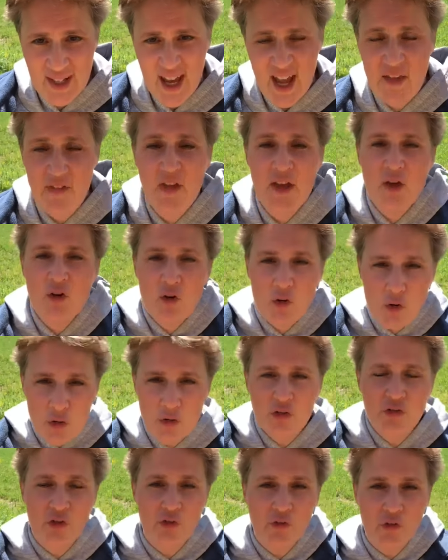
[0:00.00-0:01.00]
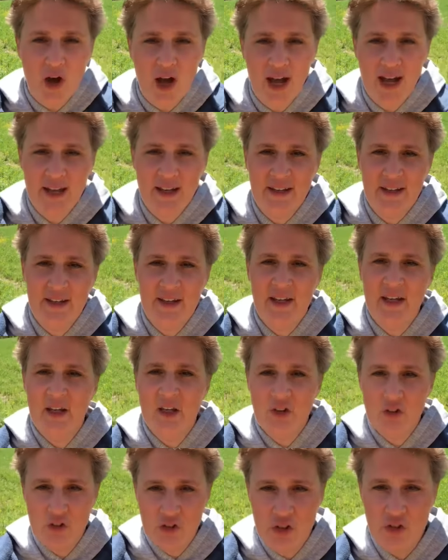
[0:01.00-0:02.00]
and they crucified
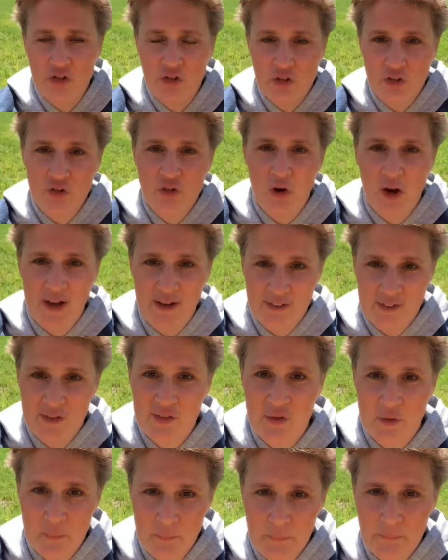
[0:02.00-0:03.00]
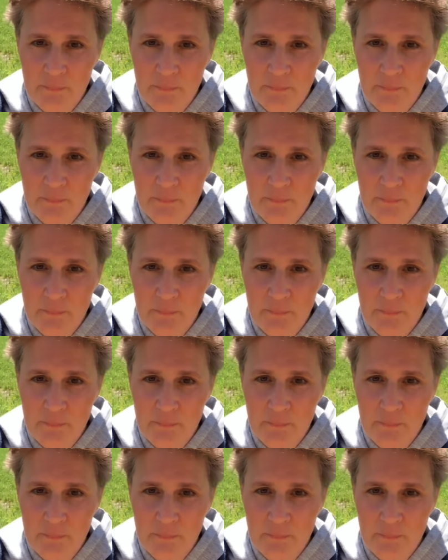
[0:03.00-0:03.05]
Jesus Christ.